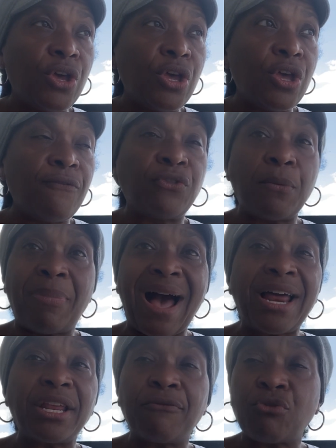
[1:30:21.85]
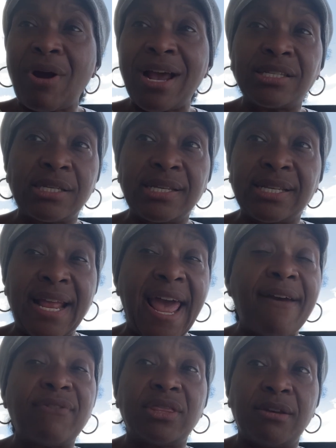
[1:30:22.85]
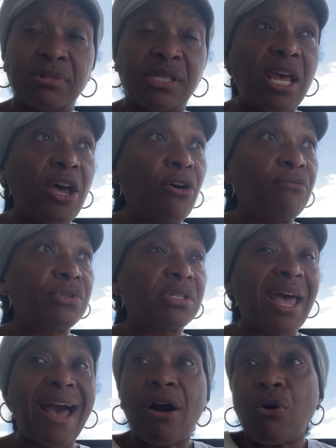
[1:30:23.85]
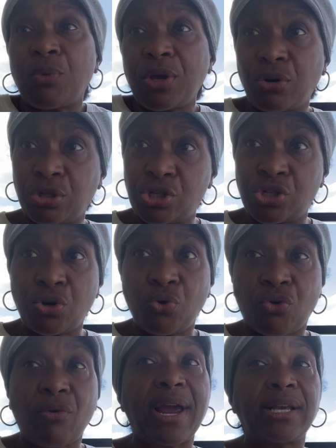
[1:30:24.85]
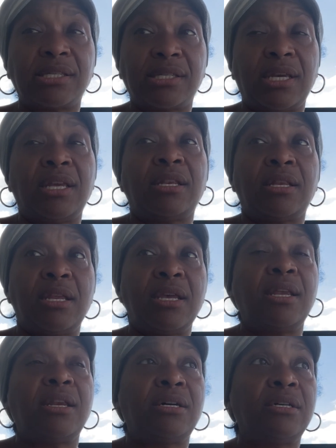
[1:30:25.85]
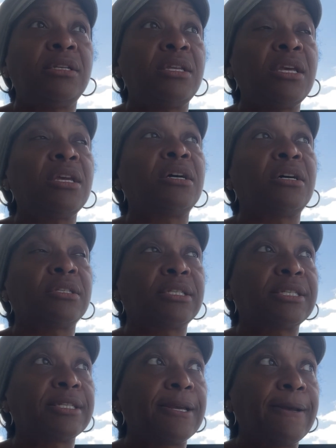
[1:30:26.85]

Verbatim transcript: if the body of Christ doesn't have it themselves, how are we going to show Christ in in in us